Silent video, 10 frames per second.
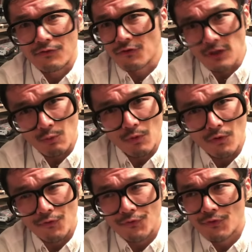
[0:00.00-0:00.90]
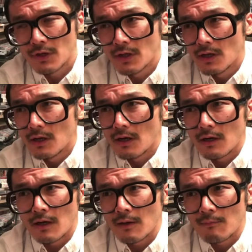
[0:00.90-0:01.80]
sequels.
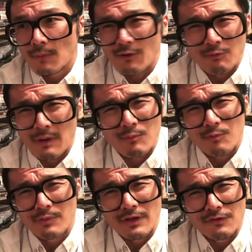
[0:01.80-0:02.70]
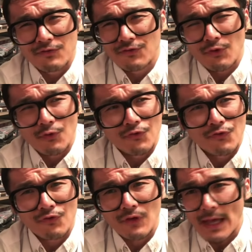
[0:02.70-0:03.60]
Um, I remember being so
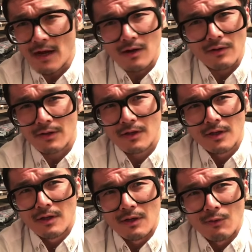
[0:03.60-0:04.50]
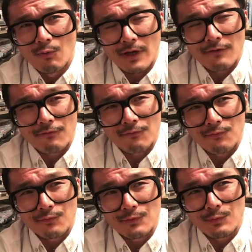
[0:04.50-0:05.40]
scared when I
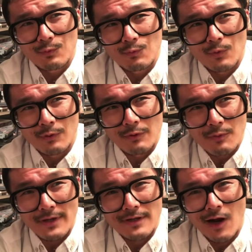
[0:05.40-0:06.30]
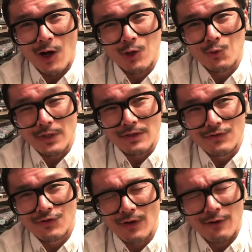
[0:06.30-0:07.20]
when we rented Halloween
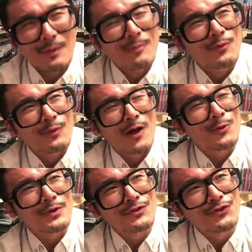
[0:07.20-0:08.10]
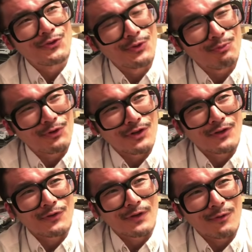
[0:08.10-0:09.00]
2. I remember Halloween 2 in
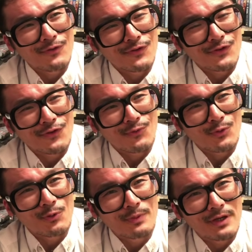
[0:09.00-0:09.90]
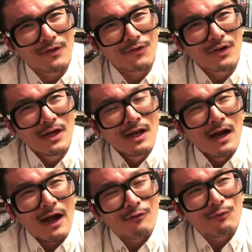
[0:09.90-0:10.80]
particular. That was such a thrill because
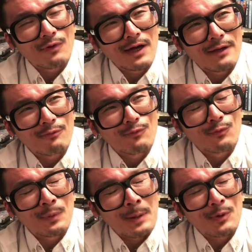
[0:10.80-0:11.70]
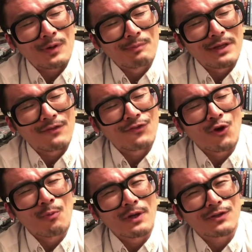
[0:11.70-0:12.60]
I, I remember it being
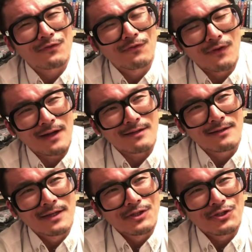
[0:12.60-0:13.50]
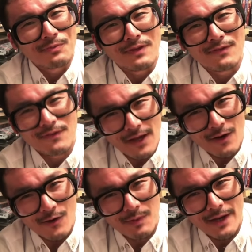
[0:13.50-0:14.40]
so much fun to be
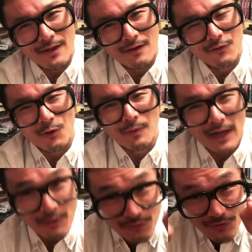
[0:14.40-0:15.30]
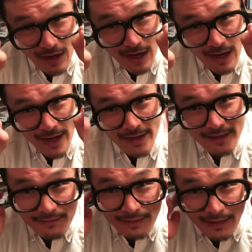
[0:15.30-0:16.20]
scared by that film and I would just hide
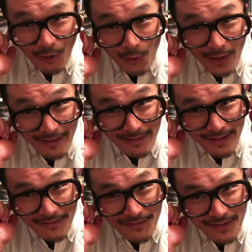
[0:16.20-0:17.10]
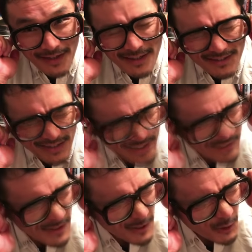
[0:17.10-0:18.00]
and, and go like this and,
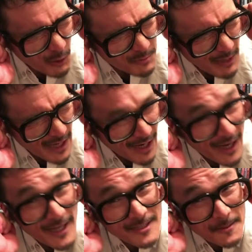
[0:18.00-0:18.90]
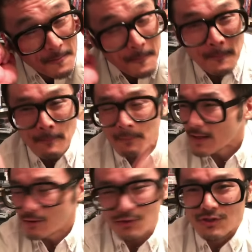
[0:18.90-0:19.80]
and close my eyes and
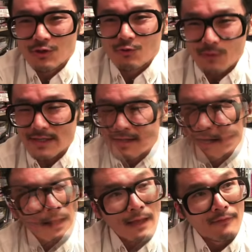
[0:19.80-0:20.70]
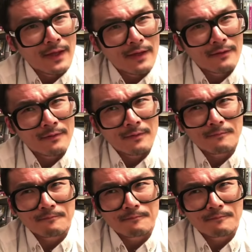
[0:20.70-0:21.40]
it was just a great time. And then,